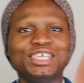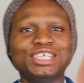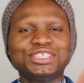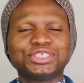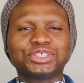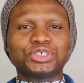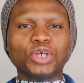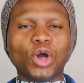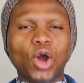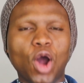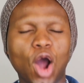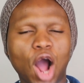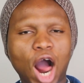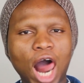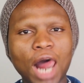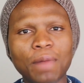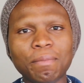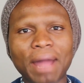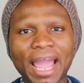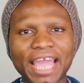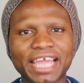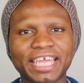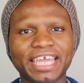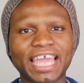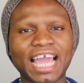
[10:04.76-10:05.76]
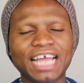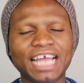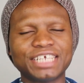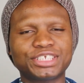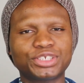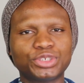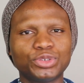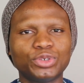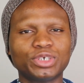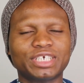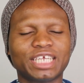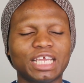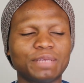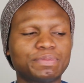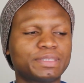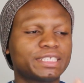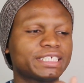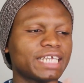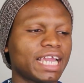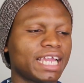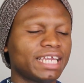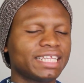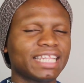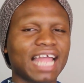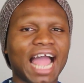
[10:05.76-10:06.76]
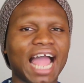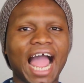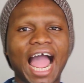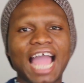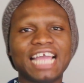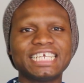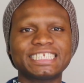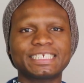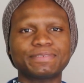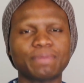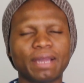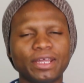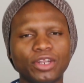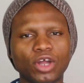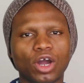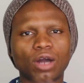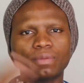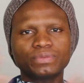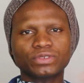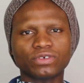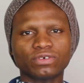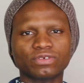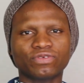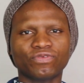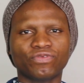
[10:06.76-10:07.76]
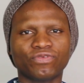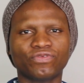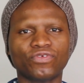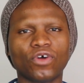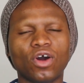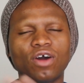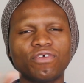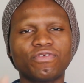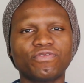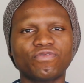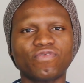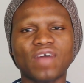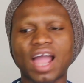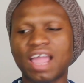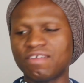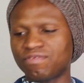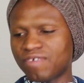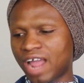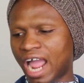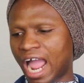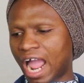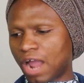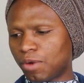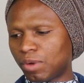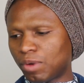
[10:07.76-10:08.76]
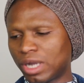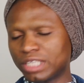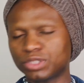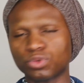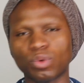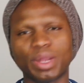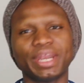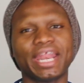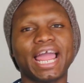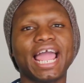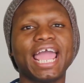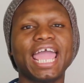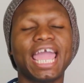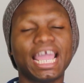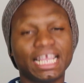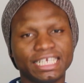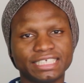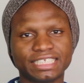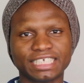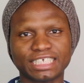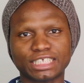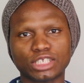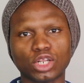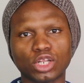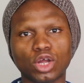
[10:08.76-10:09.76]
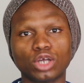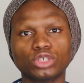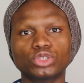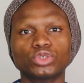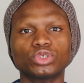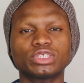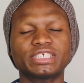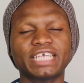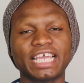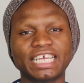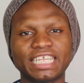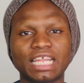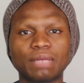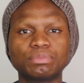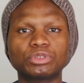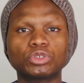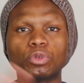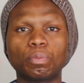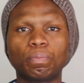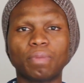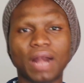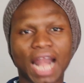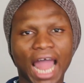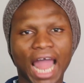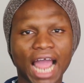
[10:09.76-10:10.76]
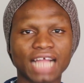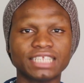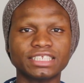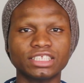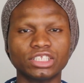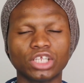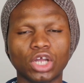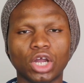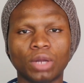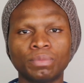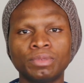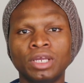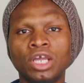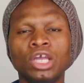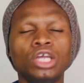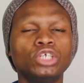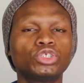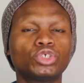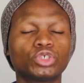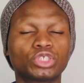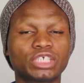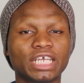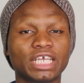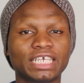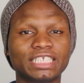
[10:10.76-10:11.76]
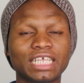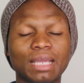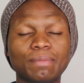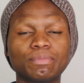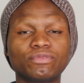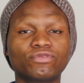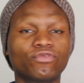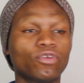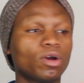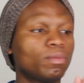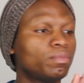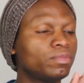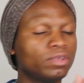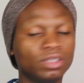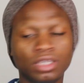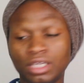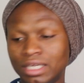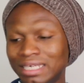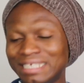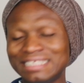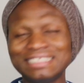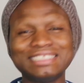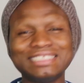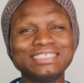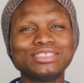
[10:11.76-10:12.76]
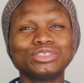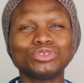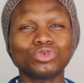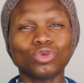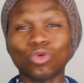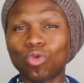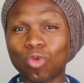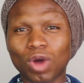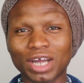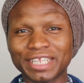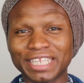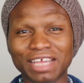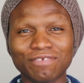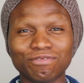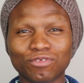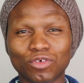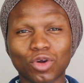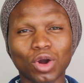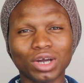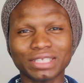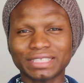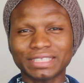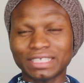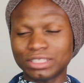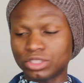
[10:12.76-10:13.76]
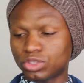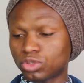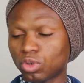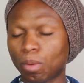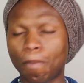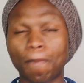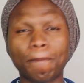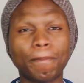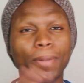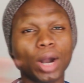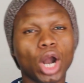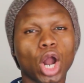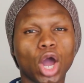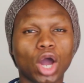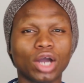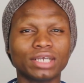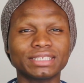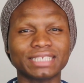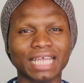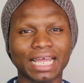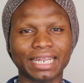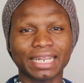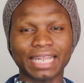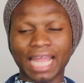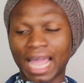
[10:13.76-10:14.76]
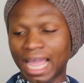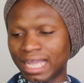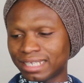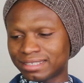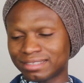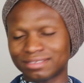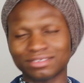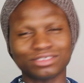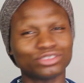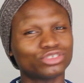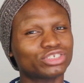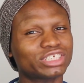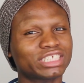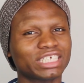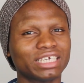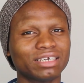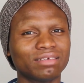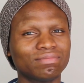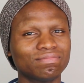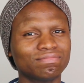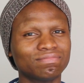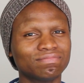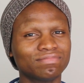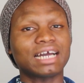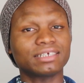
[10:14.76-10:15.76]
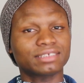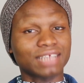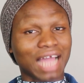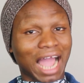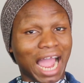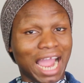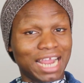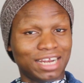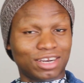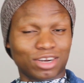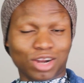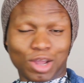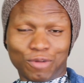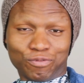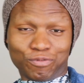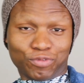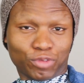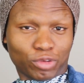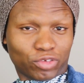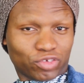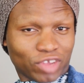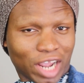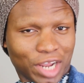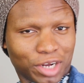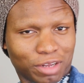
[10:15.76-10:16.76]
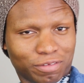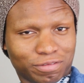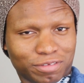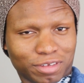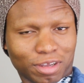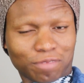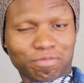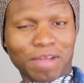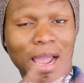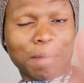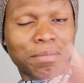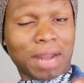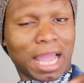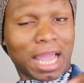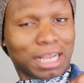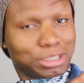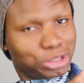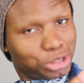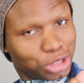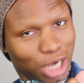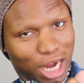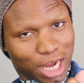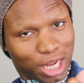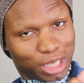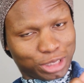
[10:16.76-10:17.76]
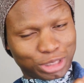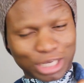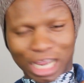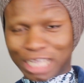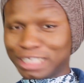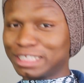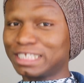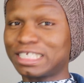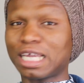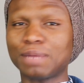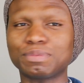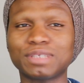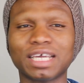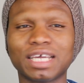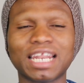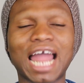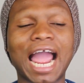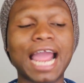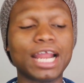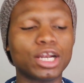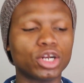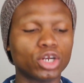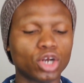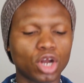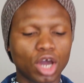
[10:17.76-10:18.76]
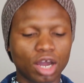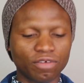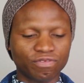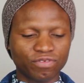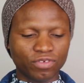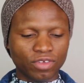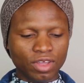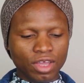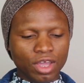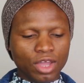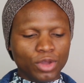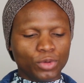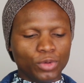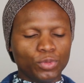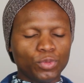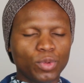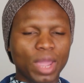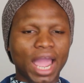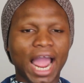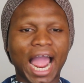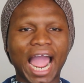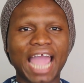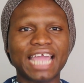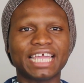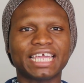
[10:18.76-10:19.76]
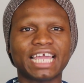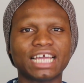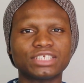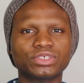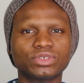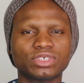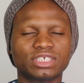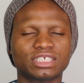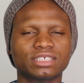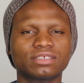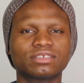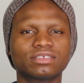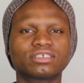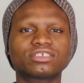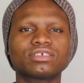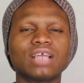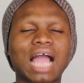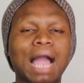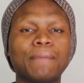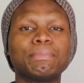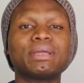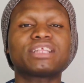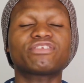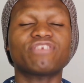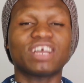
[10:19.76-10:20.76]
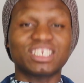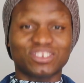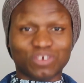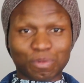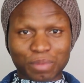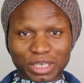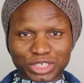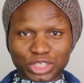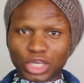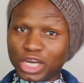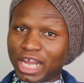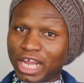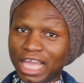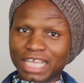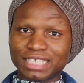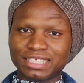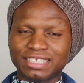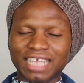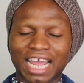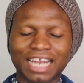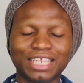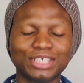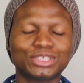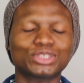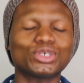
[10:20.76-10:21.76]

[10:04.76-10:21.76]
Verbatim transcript: So all my guests who keep saying that I spend up to four, five hours when the hair is this long to take them to platinum, to take them from what they've gotten to blonde and nice you see But i love those kind of stuff i'm like challenge accepted i love where i get to, i'm a transformation hairstylist